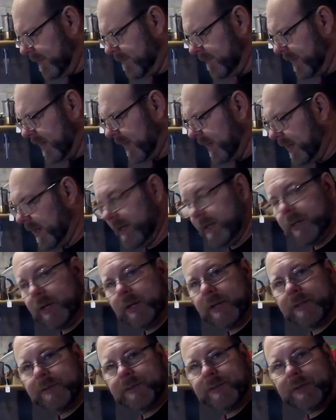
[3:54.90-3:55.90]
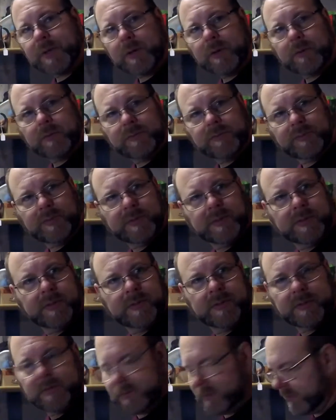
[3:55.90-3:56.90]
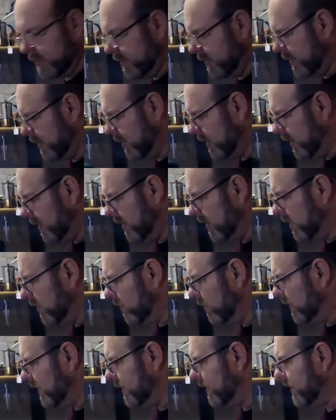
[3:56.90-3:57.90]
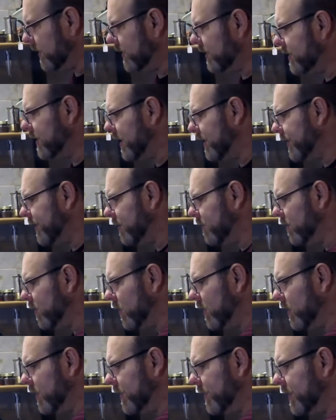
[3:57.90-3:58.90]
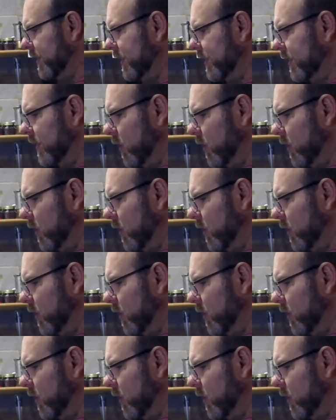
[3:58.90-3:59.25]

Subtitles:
my cooking stove, which is nothing more than an